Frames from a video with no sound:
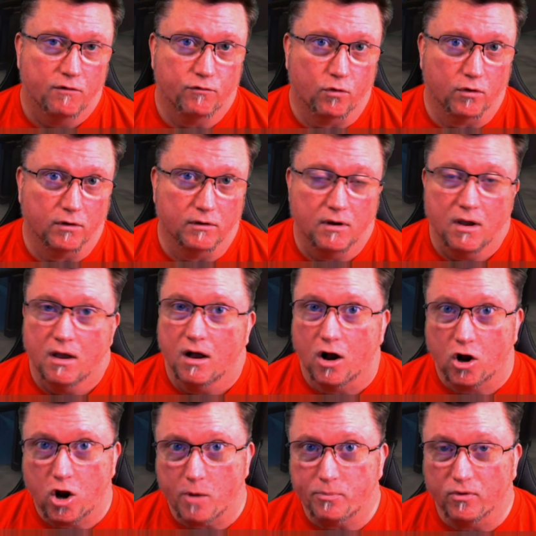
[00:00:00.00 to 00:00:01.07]
for a
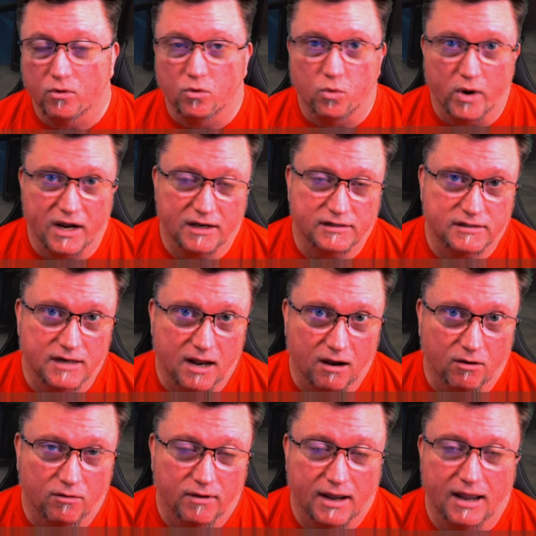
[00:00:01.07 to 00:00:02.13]
couple of weeks
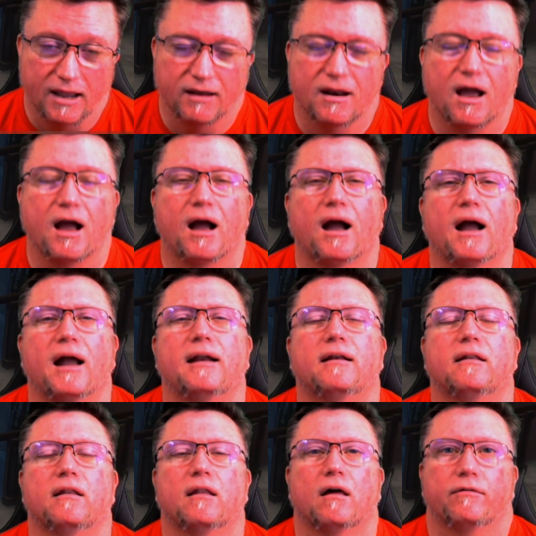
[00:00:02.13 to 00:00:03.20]
now, and I
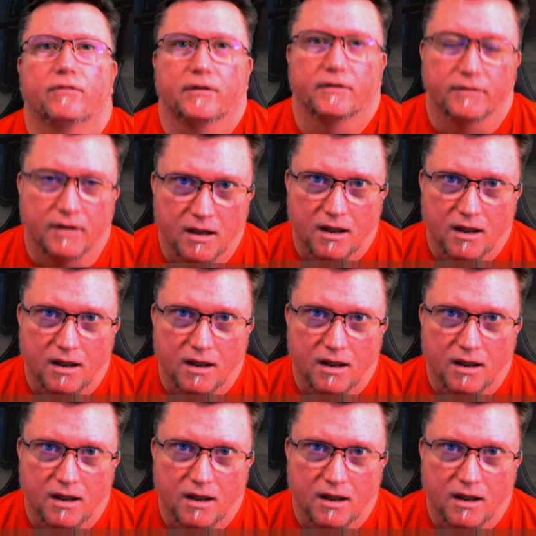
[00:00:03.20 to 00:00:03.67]
love it.